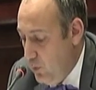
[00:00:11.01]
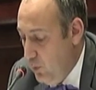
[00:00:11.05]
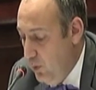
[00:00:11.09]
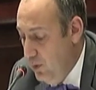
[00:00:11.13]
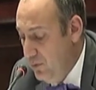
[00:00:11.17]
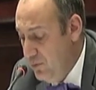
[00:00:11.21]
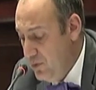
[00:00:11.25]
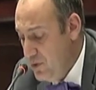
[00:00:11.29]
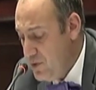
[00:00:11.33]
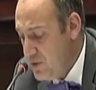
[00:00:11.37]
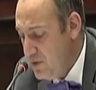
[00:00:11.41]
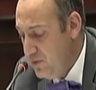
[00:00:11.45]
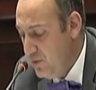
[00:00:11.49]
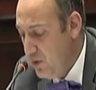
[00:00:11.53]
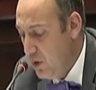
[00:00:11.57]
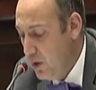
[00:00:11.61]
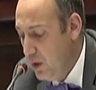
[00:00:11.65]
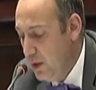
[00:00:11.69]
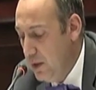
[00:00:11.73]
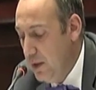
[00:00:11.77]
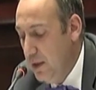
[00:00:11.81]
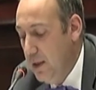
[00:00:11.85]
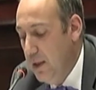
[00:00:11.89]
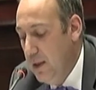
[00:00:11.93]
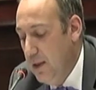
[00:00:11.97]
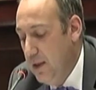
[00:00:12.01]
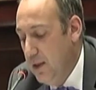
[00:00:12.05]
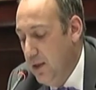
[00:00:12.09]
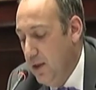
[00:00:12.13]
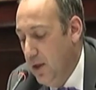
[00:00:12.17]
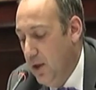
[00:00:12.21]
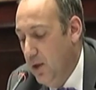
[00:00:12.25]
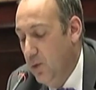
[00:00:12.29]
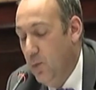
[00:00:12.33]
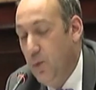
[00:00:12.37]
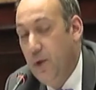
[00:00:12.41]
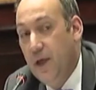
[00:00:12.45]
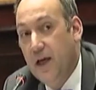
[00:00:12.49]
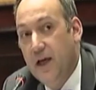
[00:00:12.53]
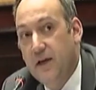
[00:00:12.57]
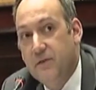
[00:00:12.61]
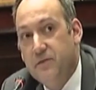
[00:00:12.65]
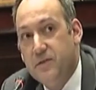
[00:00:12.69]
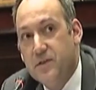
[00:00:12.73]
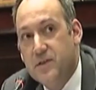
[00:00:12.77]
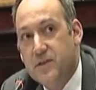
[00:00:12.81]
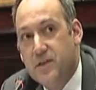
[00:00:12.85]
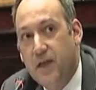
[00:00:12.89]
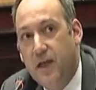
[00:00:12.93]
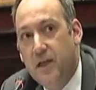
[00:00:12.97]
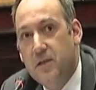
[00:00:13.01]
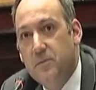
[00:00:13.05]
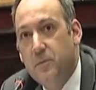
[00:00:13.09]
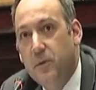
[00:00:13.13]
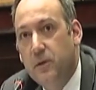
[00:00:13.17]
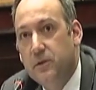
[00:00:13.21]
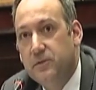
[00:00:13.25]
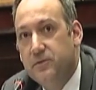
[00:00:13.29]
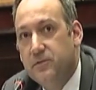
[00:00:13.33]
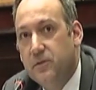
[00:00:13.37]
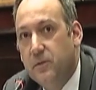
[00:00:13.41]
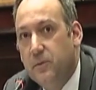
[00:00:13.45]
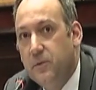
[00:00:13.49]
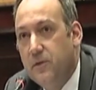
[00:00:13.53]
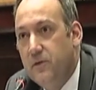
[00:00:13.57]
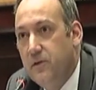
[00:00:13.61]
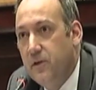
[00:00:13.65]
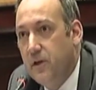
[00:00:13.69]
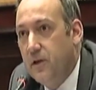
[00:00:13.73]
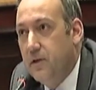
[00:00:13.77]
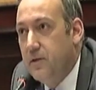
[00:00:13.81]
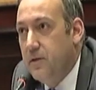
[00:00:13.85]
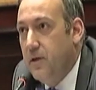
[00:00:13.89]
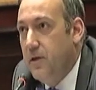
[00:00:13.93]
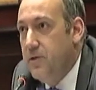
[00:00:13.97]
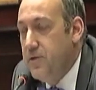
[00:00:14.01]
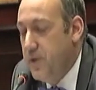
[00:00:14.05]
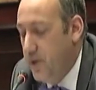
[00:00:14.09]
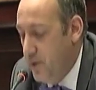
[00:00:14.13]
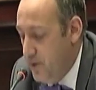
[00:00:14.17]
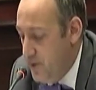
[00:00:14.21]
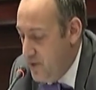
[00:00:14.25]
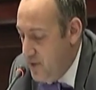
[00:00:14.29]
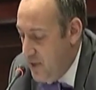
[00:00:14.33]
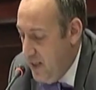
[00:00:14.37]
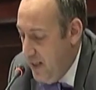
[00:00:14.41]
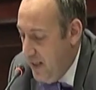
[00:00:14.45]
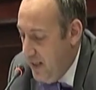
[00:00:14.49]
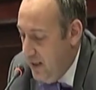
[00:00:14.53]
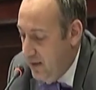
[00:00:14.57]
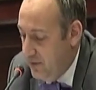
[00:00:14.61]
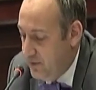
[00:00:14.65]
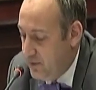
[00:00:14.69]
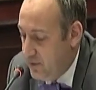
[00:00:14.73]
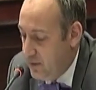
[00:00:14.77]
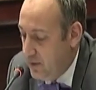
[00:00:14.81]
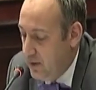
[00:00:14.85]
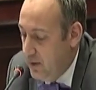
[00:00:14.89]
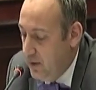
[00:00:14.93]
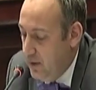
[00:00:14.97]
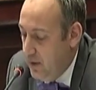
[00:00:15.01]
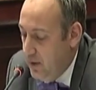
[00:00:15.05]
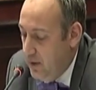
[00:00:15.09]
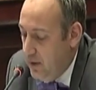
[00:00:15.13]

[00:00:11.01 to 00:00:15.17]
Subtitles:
Well, first of all, we have a statement from the Secretary General's high-level